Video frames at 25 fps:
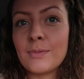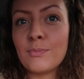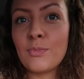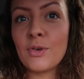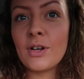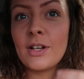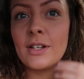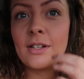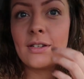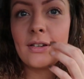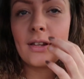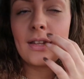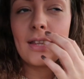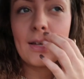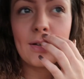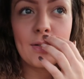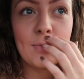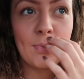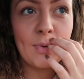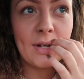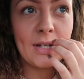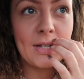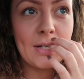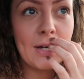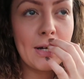pretty that was
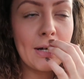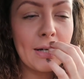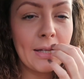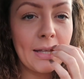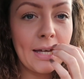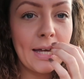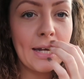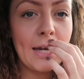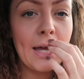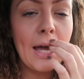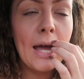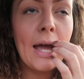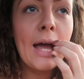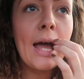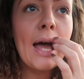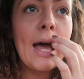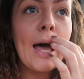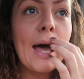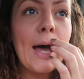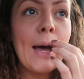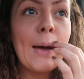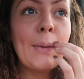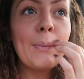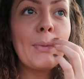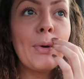pretty dark then
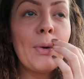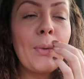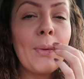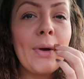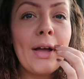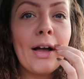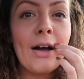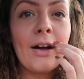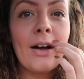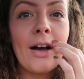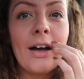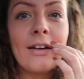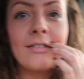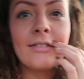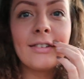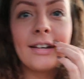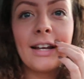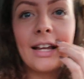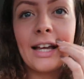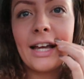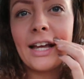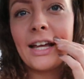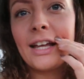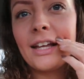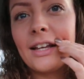um, we are
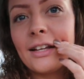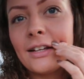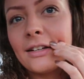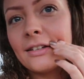currently